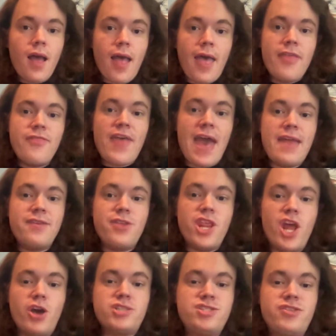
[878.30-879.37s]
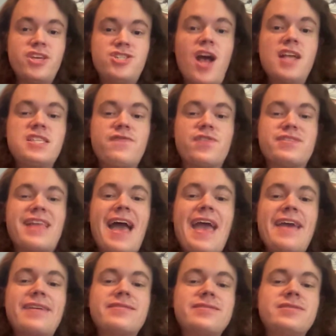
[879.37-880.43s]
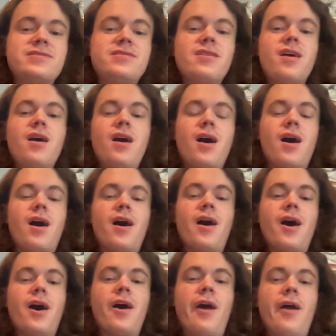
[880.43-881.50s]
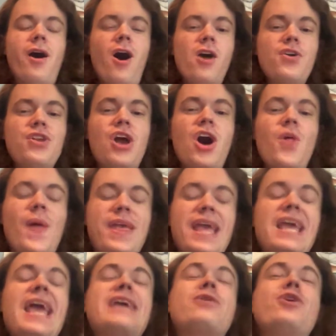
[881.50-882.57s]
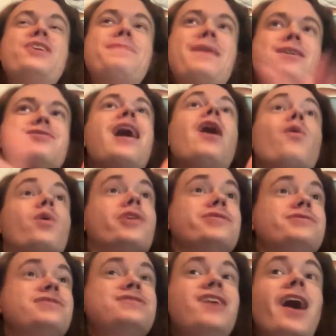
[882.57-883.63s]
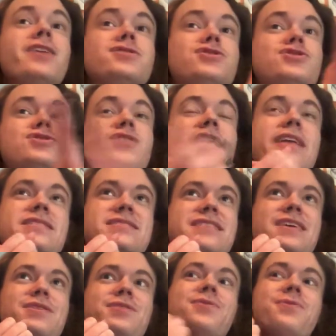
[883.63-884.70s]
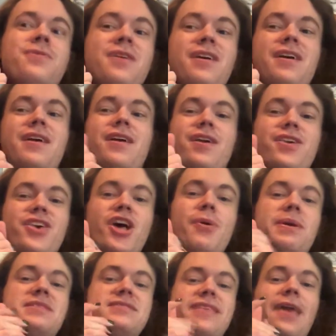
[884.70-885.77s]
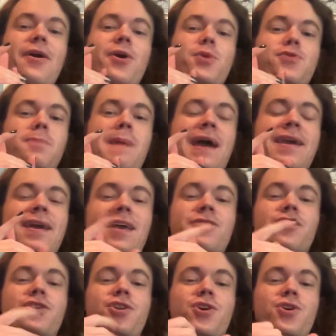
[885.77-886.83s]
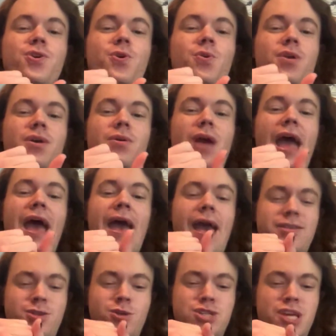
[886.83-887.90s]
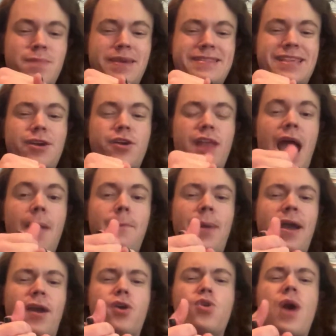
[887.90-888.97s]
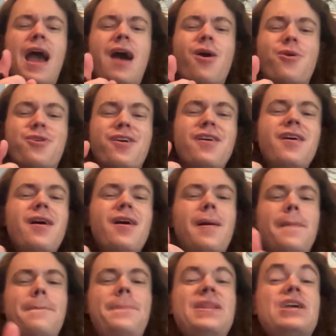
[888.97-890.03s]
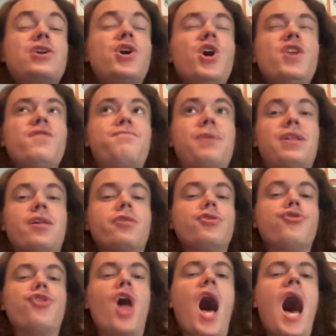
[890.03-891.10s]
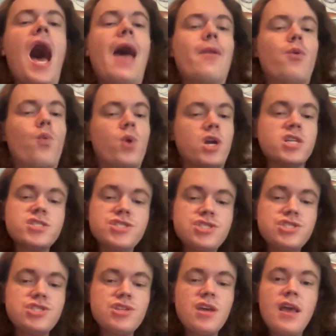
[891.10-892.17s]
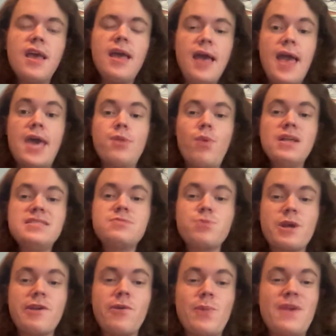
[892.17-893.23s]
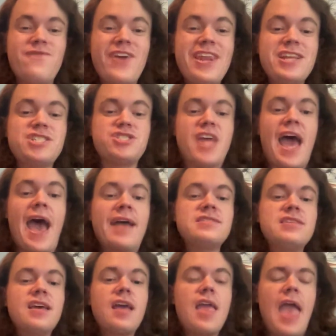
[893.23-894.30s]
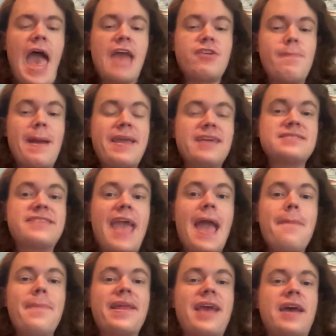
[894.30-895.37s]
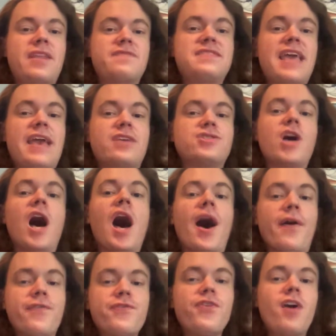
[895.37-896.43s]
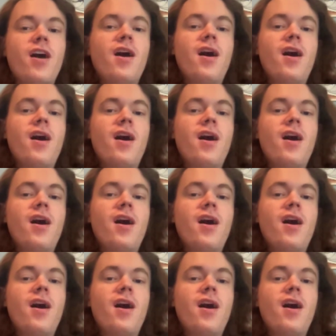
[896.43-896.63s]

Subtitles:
then, you know, the shots of her legs, all in all, like, it could have been a lot worse. It's still Rebecca in the nude, so she can be leered at by a crowd, but it could have been a lot worse. And once we finish that, and Rebecca's gambit kind of takes off,